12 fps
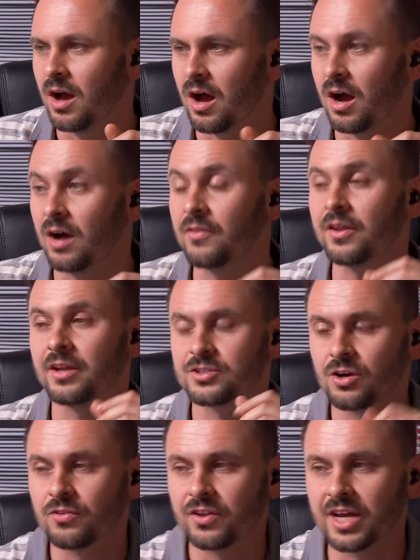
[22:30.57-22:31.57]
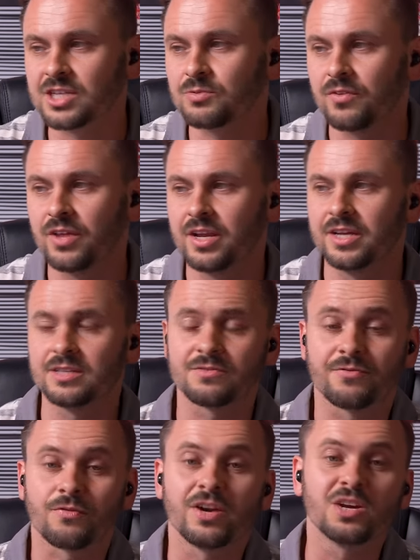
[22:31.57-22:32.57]
Uh, then, so the next one then
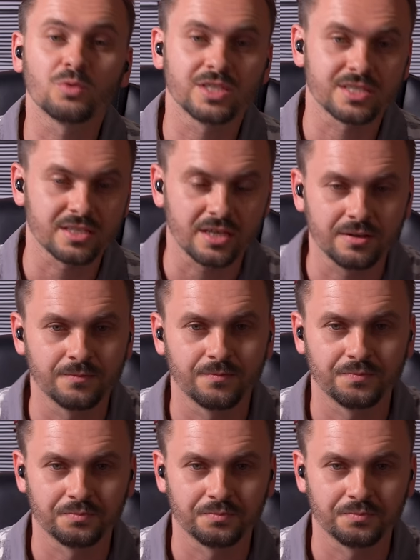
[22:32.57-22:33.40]
is frequency.